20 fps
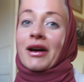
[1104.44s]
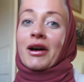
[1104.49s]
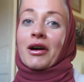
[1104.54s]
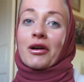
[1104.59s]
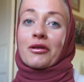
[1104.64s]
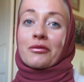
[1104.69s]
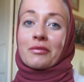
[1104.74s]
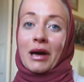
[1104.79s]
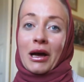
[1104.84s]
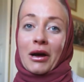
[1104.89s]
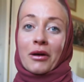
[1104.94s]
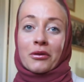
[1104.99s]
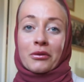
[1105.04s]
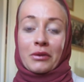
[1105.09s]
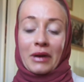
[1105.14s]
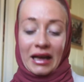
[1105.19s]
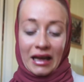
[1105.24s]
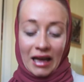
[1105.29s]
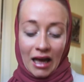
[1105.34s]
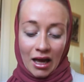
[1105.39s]
on my own
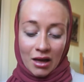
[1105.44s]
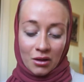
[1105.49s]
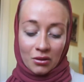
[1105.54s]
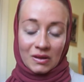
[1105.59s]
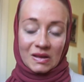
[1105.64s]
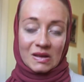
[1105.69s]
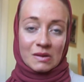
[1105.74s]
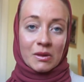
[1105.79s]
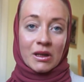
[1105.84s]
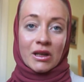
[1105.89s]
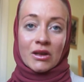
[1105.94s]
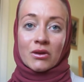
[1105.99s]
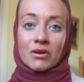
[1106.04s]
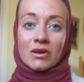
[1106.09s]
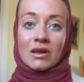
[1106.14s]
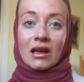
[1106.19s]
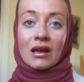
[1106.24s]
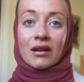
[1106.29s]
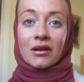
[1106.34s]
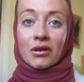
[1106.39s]
way. I also been
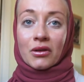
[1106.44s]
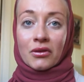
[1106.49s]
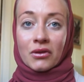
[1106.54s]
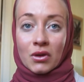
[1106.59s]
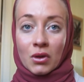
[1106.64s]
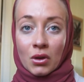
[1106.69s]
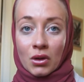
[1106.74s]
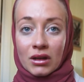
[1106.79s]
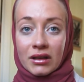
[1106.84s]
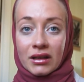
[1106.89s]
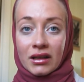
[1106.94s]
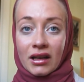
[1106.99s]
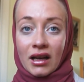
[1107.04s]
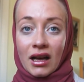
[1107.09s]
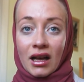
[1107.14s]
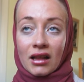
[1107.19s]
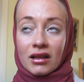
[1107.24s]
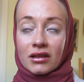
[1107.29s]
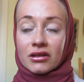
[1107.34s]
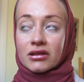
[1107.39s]
using a lot of golden
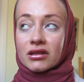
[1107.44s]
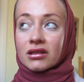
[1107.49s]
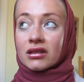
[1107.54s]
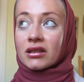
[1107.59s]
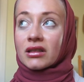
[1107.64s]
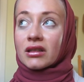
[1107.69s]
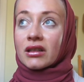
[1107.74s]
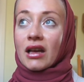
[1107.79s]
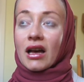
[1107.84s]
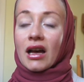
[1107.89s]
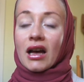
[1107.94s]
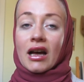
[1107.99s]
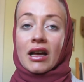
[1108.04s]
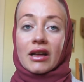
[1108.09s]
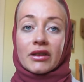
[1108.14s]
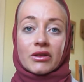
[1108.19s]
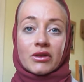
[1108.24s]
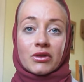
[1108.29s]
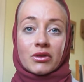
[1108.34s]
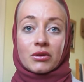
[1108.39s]
color
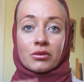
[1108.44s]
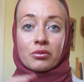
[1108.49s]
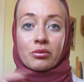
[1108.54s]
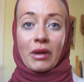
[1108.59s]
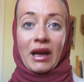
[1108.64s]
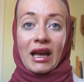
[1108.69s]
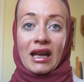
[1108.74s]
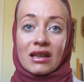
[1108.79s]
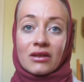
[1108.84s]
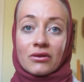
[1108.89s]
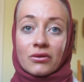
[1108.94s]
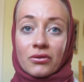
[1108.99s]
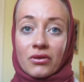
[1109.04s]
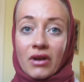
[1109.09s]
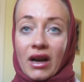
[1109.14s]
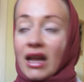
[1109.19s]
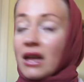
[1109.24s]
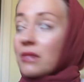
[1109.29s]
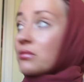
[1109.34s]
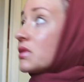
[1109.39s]
to paint
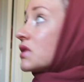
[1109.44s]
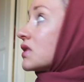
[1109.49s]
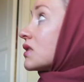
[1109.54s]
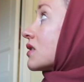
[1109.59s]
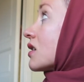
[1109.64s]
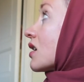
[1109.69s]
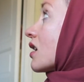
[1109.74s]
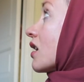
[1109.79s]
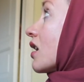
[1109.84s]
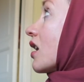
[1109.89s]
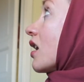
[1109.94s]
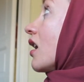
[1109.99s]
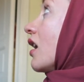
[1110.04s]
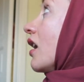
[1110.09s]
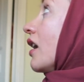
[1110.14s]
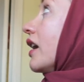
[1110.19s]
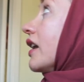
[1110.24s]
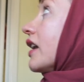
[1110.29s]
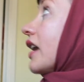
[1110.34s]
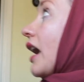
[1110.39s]
frames,
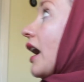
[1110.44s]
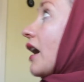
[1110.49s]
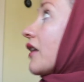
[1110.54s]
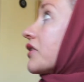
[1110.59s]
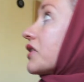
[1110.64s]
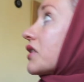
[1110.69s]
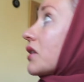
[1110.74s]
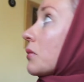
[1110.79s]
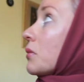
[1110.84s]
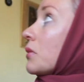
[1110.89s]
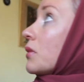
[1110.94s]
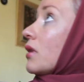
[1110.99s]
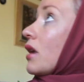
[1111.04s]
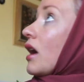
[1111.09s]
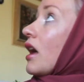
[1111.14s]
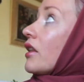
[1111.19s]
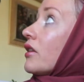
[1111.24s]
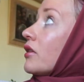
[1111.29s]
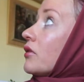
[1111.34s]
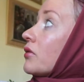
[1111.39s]
and I have some
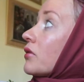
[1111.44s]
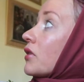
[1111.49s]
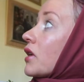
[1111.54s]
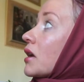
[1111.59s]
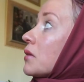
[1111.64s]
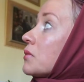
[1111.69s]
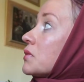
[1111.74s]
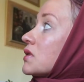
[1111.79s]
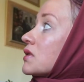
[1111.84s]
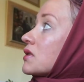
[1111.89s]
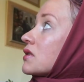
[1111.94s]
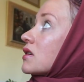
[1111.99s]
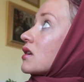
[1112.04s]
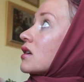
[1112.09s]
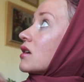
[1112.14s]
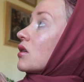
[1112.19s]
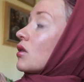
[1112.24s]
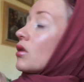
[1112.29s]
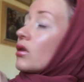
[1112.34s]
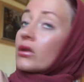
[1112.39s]
other frames
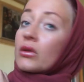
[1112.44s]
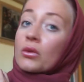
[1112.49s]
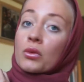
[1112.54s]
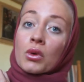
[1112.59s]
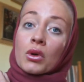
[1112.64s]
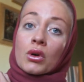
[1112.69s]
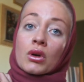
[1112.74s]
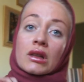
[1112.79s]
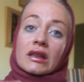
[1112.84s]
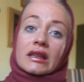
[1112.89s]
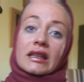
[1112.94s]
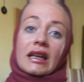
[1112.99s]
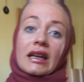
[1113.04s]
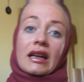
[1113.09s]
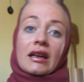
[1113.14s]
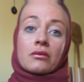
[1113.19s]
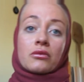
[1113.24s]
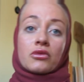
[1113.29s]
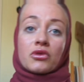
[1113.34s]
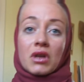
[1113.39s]
on the wall that
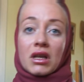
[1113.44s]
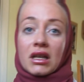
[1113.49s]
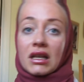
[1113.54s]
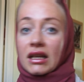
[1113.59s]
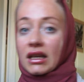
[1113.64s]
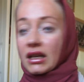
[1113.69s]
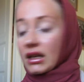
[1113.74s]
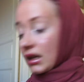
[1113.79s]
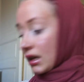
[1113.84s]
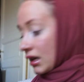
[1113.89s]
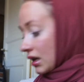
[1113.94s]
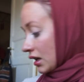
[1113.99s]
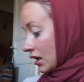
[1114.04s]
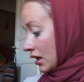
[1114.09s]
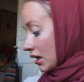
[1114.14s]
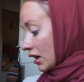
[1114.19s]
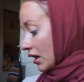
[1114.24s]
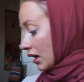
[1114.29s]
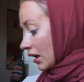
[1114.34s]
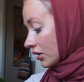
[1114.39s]
I'm really
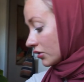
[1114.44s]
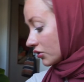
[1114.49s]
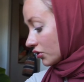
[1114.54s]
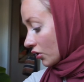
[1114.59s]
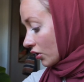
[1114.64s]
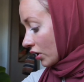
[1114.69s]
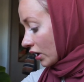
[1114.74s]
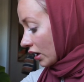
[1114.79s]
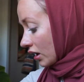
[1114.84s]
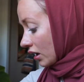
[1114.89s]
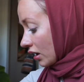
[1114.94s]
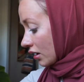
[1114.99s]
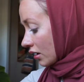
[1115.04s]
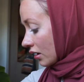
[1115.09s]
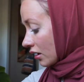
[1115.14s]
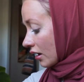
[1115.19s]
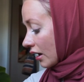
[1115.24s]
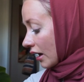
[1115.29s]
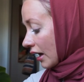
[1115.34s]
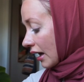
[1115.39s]
enjoying.
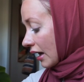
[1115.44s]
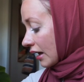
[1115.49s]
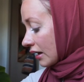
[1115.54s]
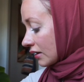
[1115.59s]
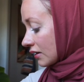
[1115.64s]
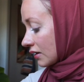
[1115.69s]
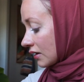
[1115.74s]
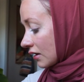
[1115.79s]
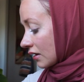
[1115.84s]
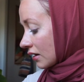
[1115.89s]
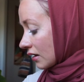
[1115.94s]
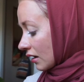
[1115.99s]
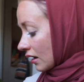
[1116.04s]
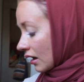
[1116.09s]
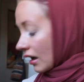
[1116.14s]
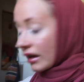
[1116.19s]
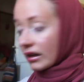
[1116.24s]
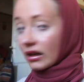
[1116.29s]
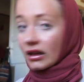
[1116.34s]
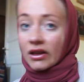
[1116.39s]
And
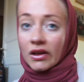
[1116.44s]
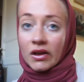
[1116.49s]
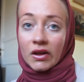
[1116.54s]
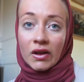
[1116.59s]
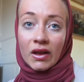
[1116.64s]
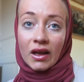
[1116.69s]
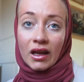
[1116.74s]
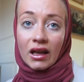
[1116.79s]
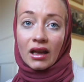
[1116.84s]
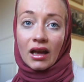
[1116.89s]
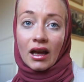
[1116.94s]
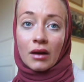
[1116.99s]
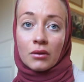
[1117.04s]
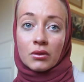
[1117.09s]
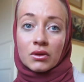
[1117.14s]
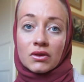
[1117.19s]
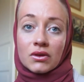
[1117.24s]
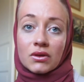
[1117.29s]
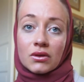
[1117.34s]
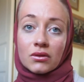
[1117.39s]
another thing I
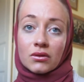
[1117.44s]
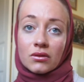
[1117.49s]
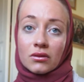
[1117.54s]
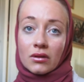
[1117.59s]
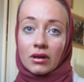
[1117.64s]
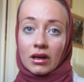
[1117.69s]
want to